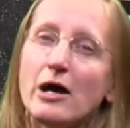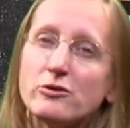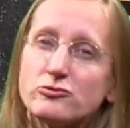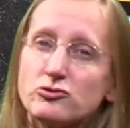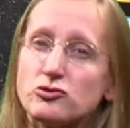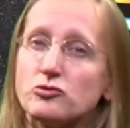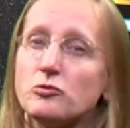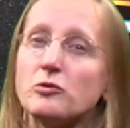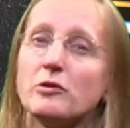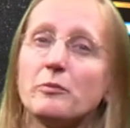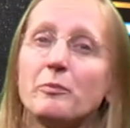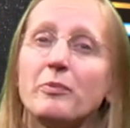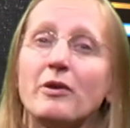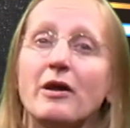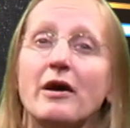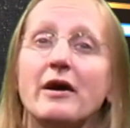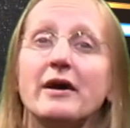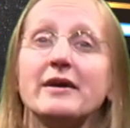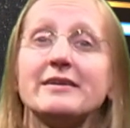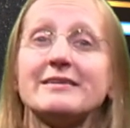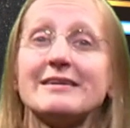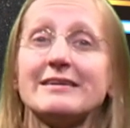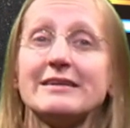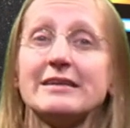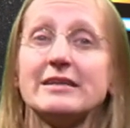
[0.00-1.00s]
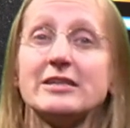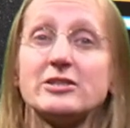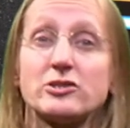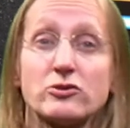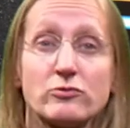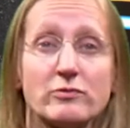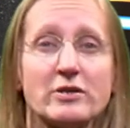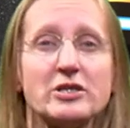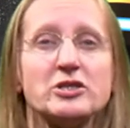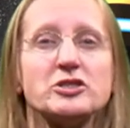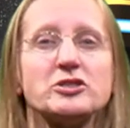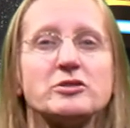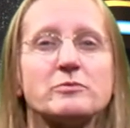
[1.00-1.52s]
how to apply the
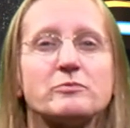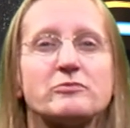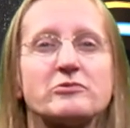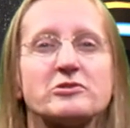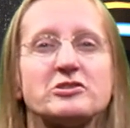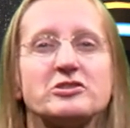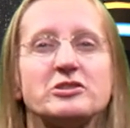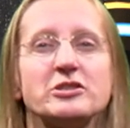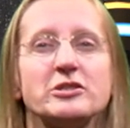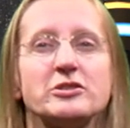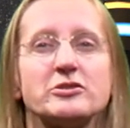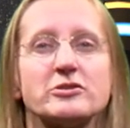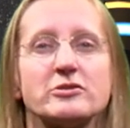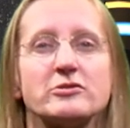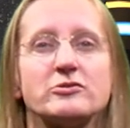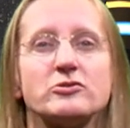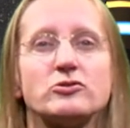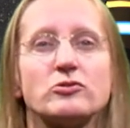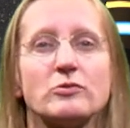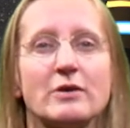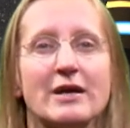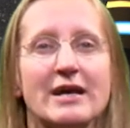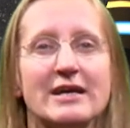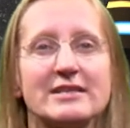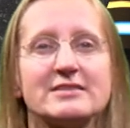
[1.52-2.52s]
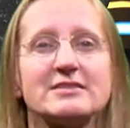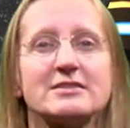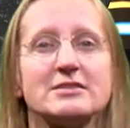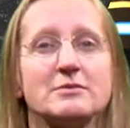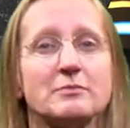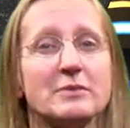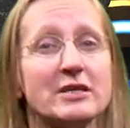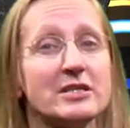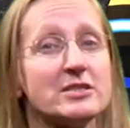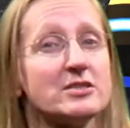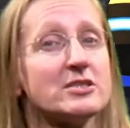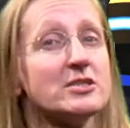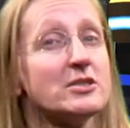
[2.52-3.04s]
iteration procedure to
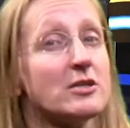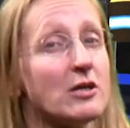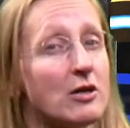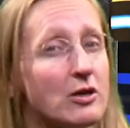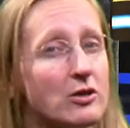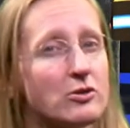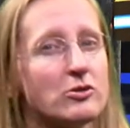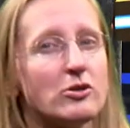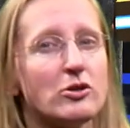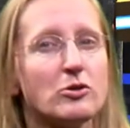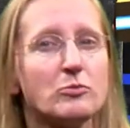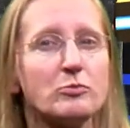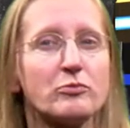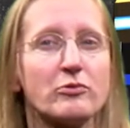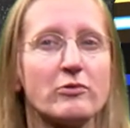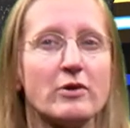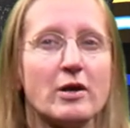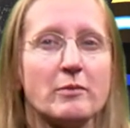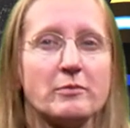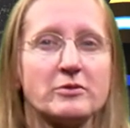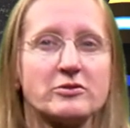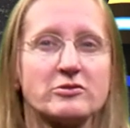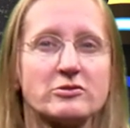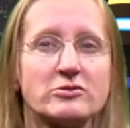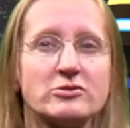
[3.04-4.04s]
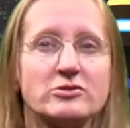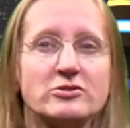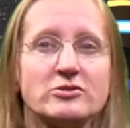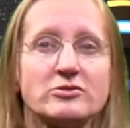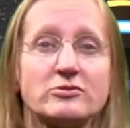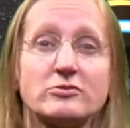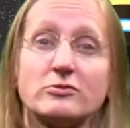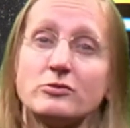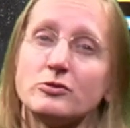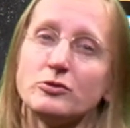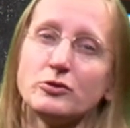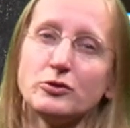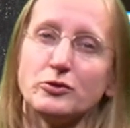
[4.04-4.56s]
estimate the unknown
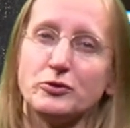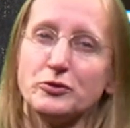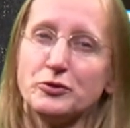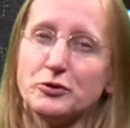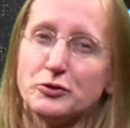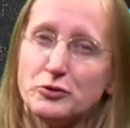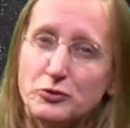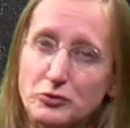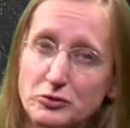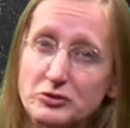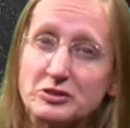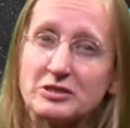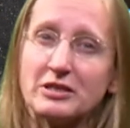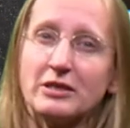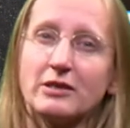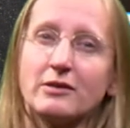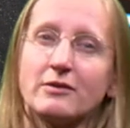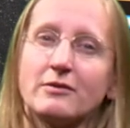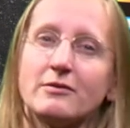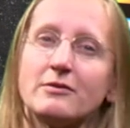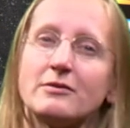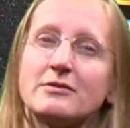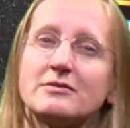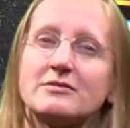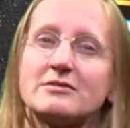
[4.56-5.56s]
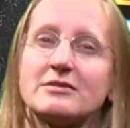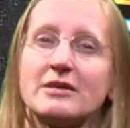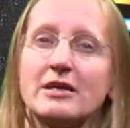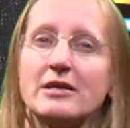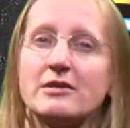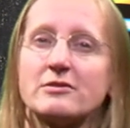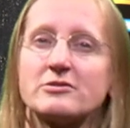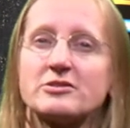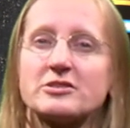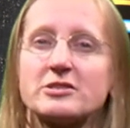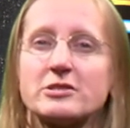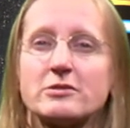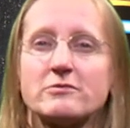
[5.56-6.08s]
parameters using a
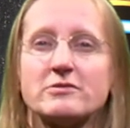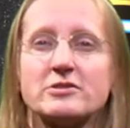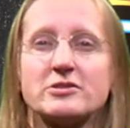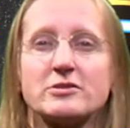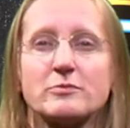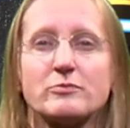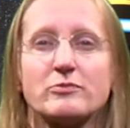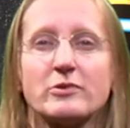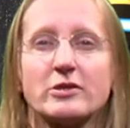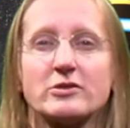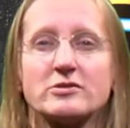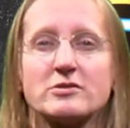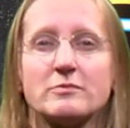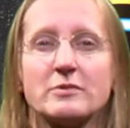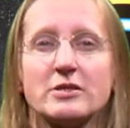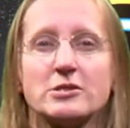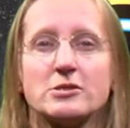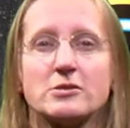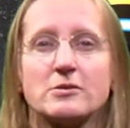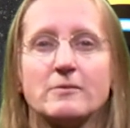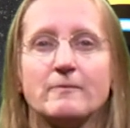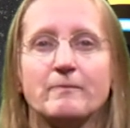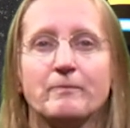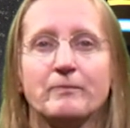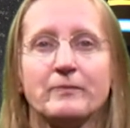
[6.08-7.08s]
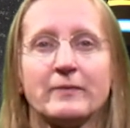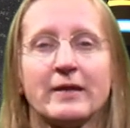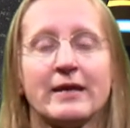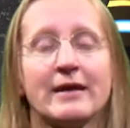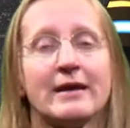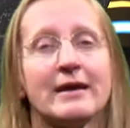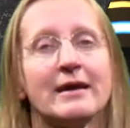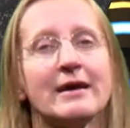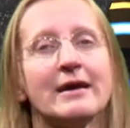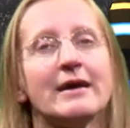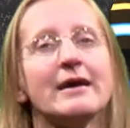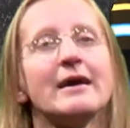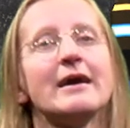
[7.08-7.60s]
Taylor series approximation,
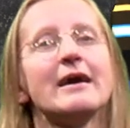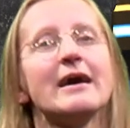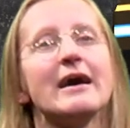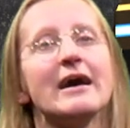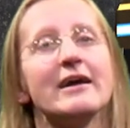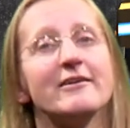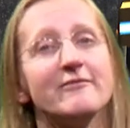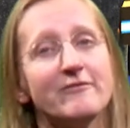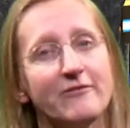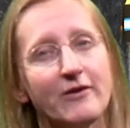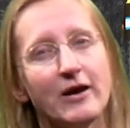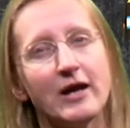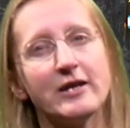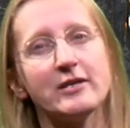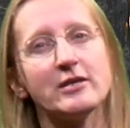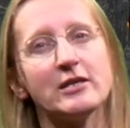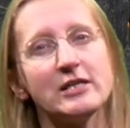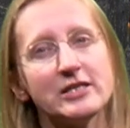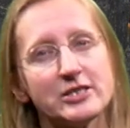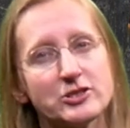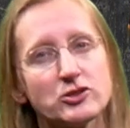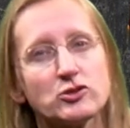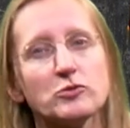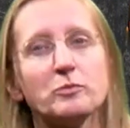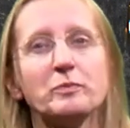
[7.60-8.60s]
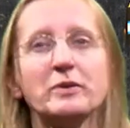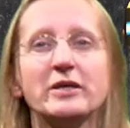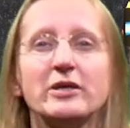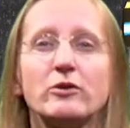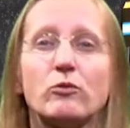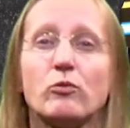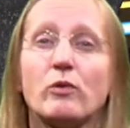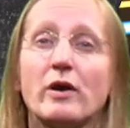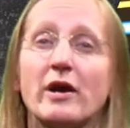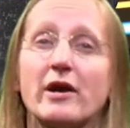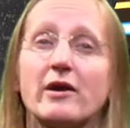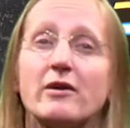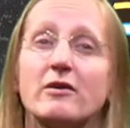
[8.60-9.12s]
and finally to
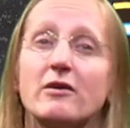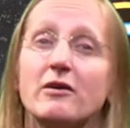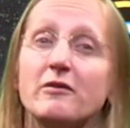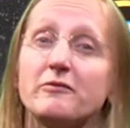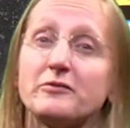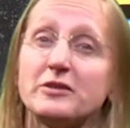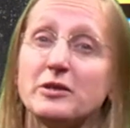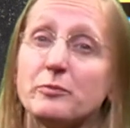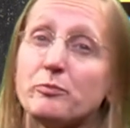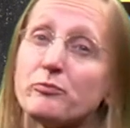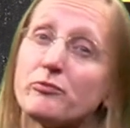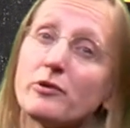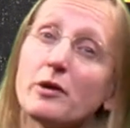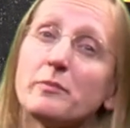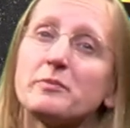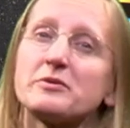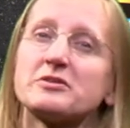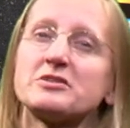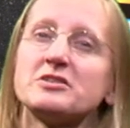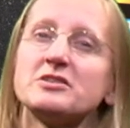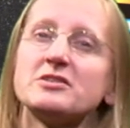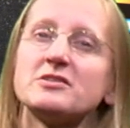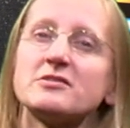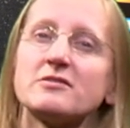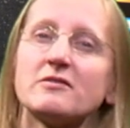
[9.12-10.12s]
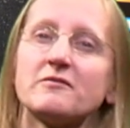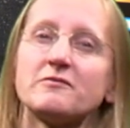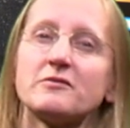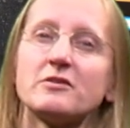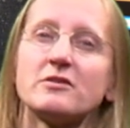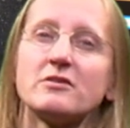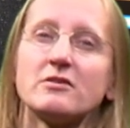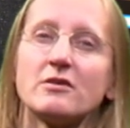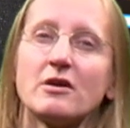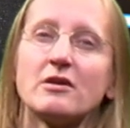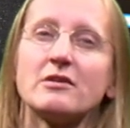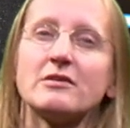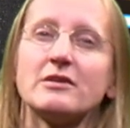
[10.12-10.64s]
be aware of the properties
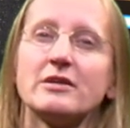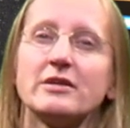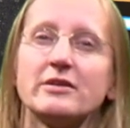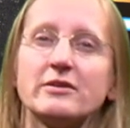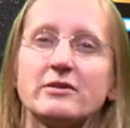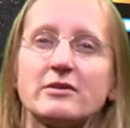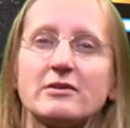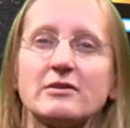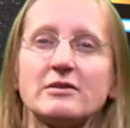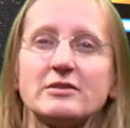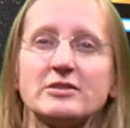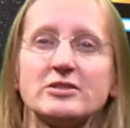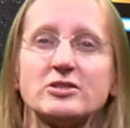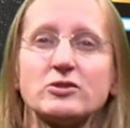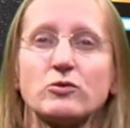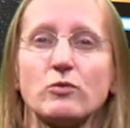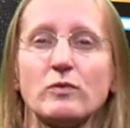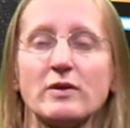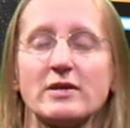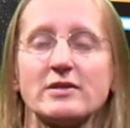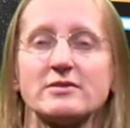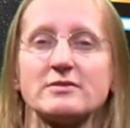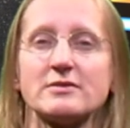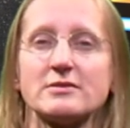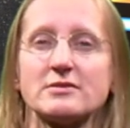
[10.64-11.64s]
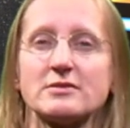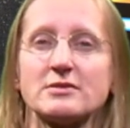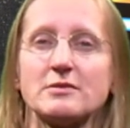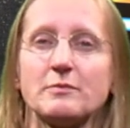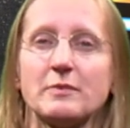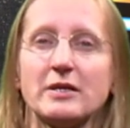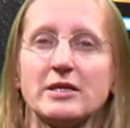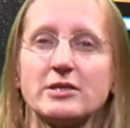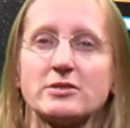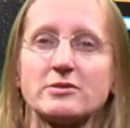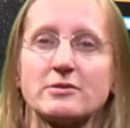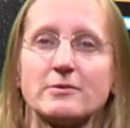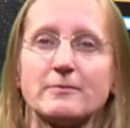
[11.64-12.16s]
of the nonlinear least squares
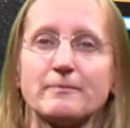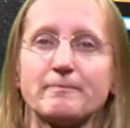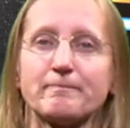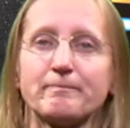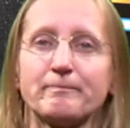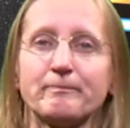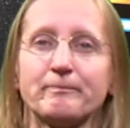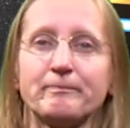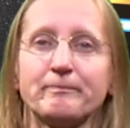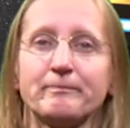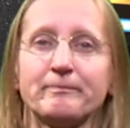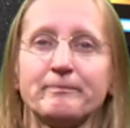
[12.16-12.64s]
estimator.